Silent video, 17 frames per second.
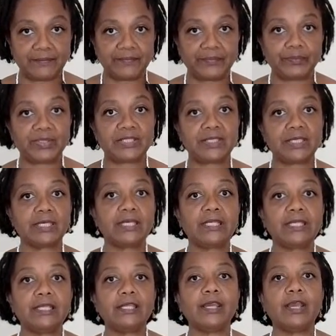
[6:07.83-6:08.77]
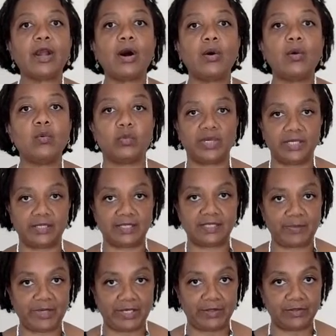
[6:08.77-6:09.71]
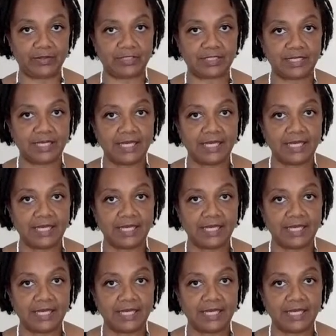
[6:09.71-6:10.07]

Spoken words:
particularly whole wheat spelt,